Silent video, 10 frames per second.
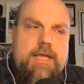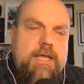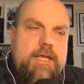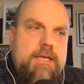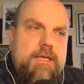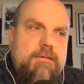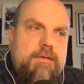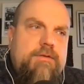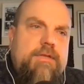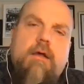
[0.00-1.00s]
and
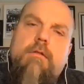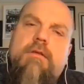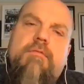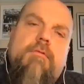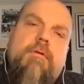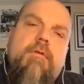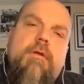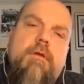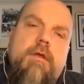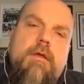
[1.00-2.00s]
that'll live forever.